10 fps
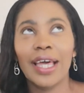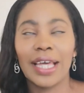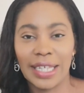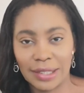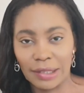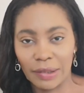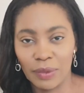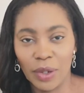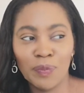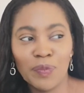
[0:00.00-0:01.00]
It is another
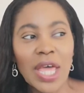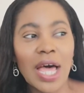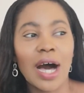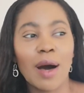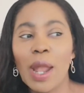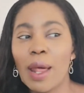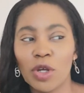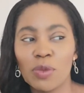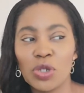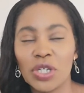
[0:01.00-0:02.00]
one. And I'm
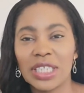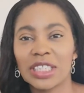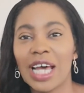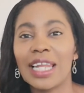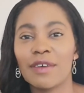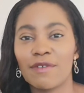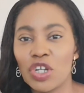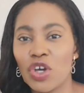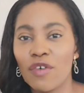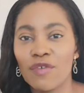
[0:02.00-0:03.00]
going to be doing a styling
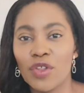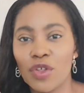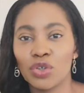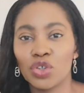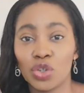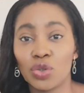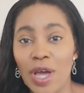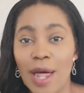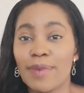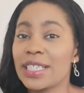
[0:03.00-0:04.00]
video for those two
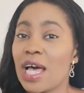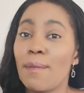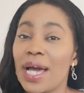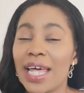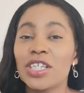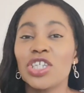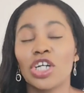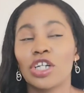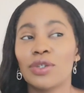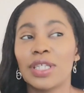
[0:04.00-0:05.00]
handbags. I might actually
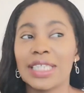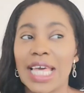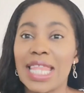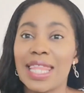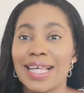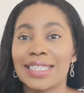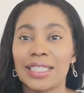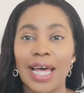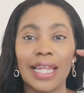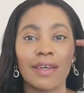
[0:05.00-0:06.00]
include this in that
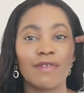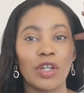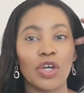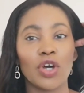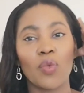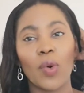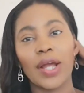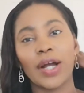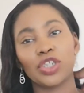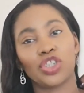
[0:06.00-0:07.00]
styling video
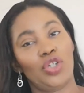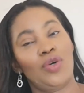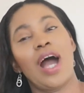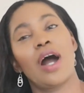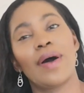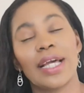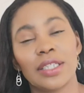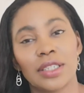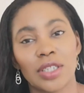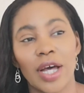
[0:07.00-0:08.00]
where I show how I
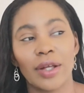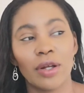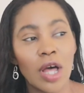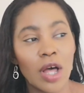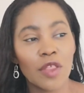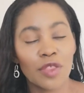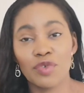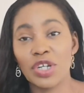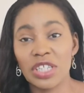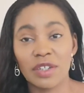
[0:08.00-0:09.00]
style
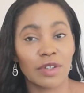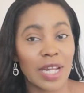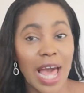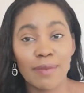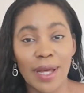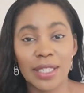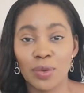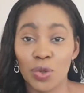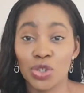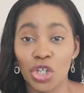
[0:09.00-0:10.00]
3 different handbags. It
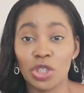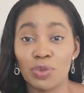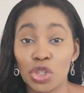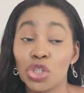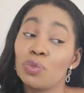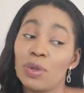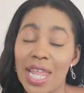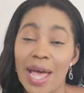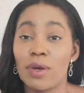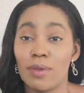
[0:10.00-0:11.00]
was going to be 2, but
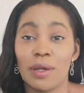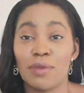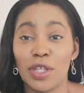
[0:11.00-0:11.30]
now it might be